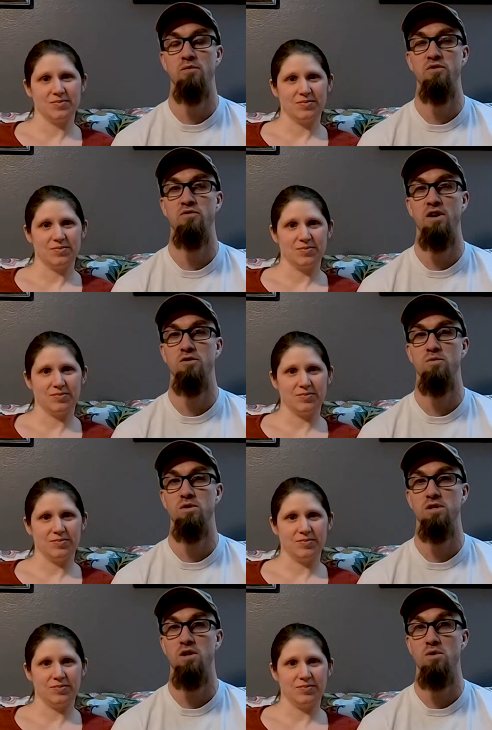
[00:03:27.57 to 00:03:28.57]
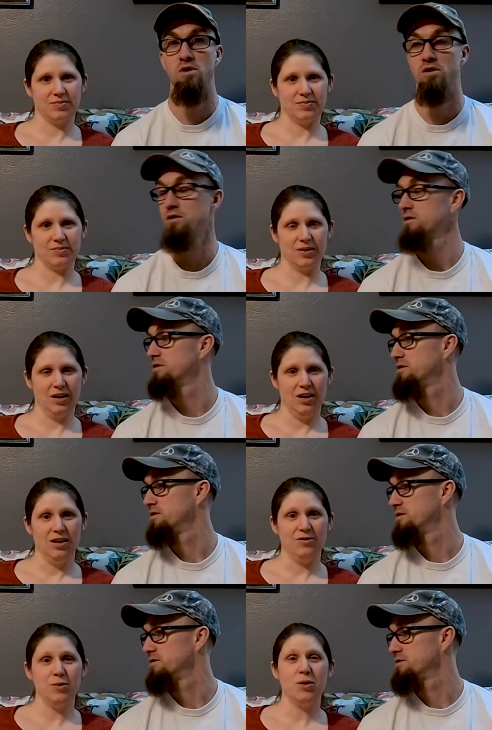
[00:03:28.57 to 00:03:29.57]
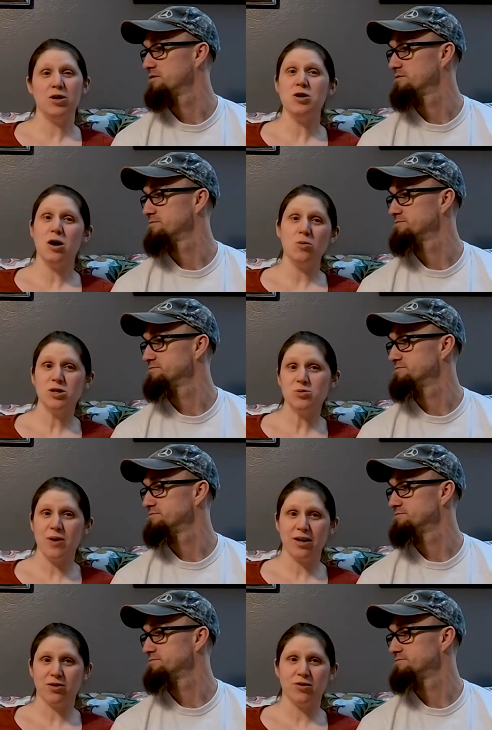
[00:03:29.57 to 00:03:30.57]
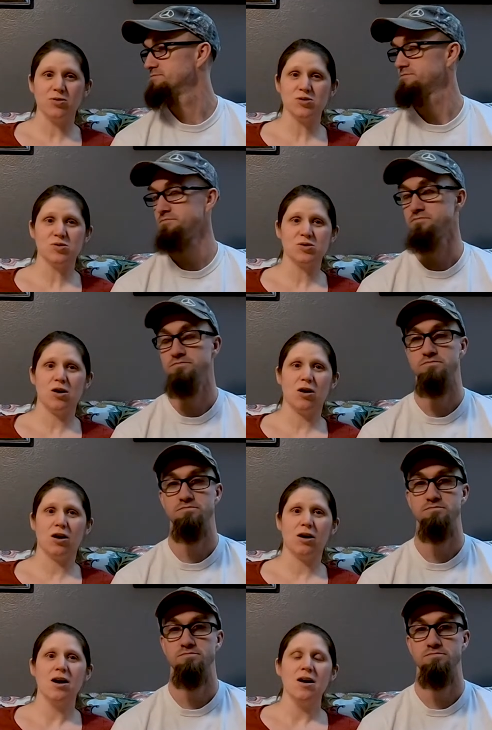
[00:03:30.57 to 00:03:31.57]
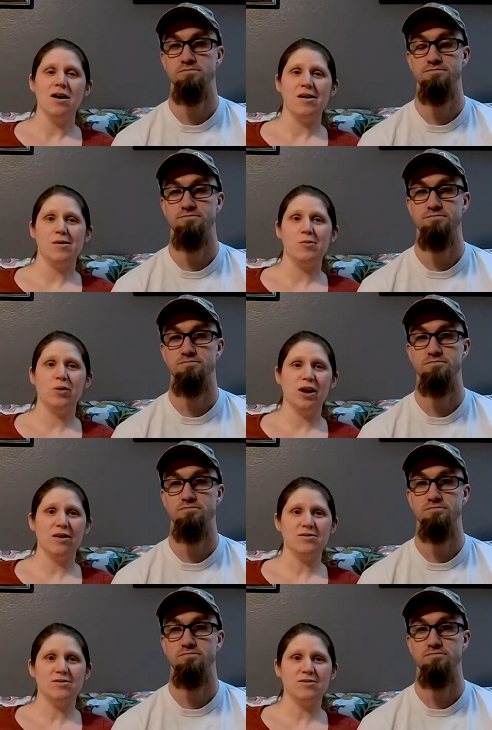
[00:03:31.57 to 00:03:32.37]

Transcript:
Speaker 1: we found ones that work.
Speaker 2: If you want to know which microphones those are, um, we have